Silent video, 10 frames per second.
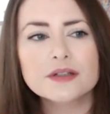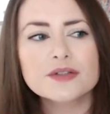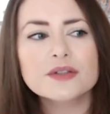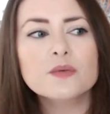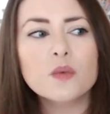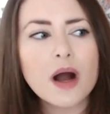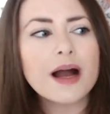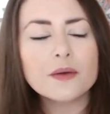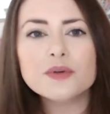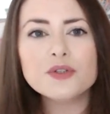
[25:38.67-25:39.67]
So
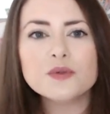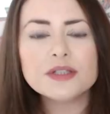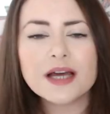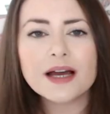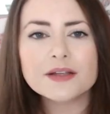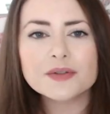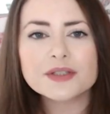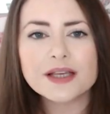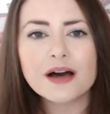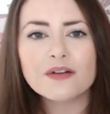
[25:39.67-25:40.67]
why would you deny
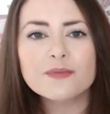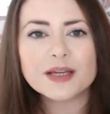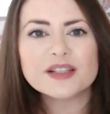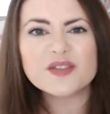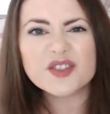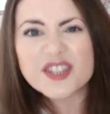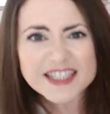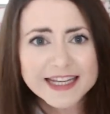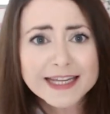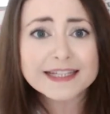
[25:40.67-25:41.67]
yourself? Because of
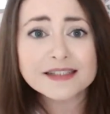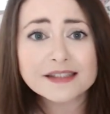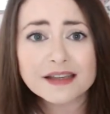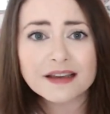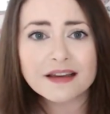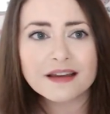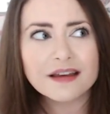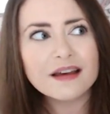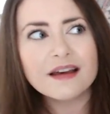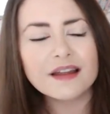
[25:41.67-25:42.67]
critics,
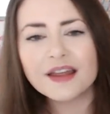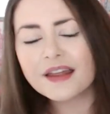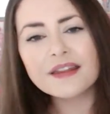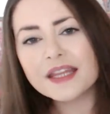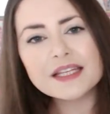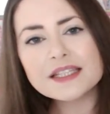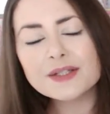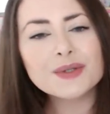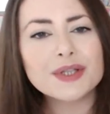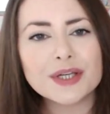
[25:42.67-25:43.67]
they're
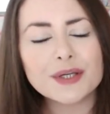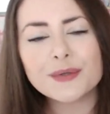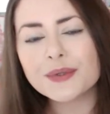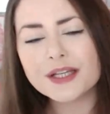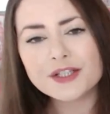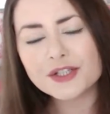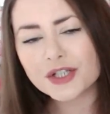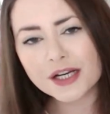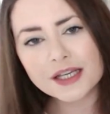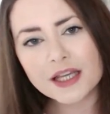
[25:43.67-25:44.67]
still you. They're just
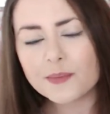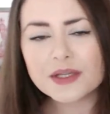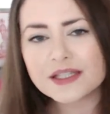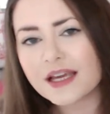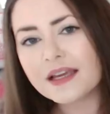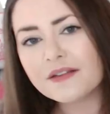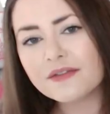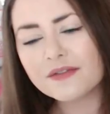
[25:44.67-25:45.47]
trying to keep you safe.